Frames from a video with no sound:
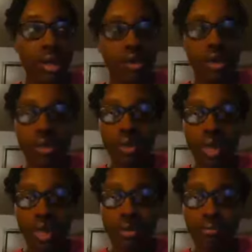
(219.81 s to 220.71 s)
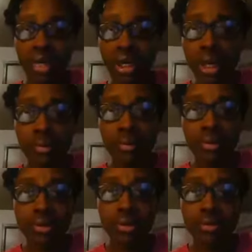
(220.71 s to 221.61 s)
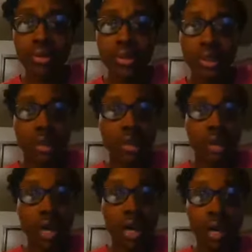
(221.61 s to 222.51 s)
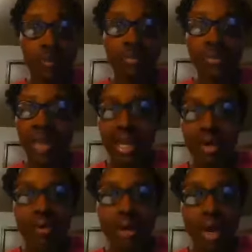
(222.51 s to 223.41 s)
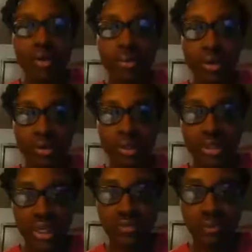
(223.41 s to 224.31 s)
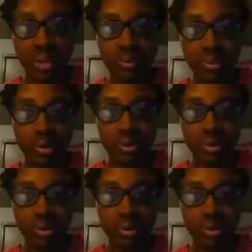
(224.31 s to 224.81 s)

Go in meetup groups um, hang around the most successful people.